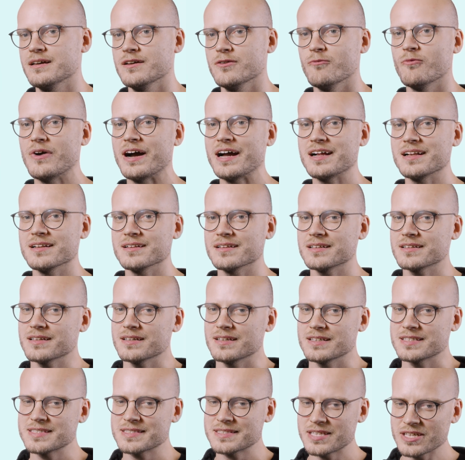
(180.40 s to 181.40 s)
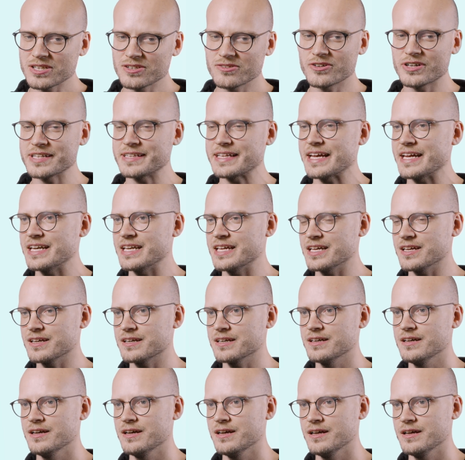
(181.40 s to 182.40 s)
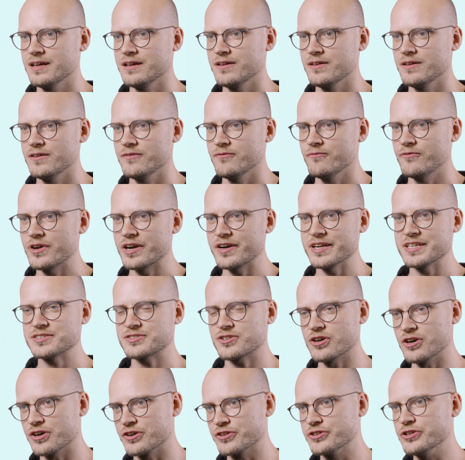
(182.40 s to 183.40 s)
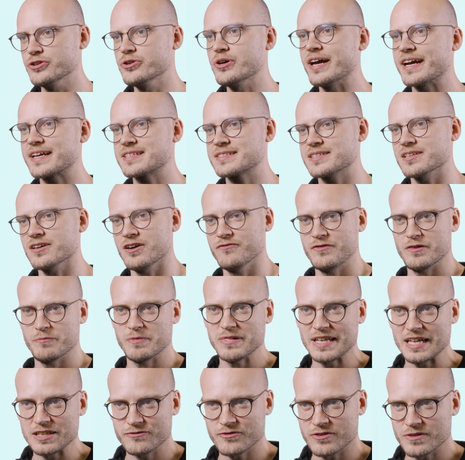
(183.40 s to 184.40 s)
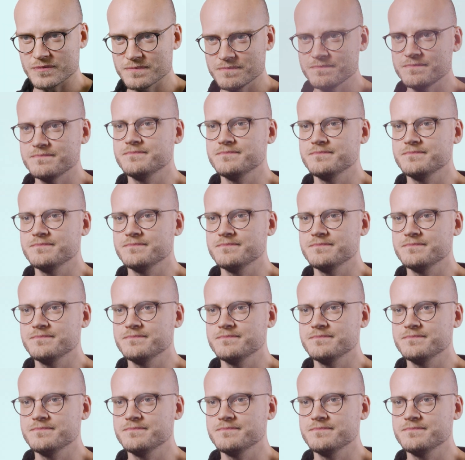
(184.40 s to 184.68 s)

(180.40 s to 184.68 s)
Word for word: while still retaining very strong U X of the platform.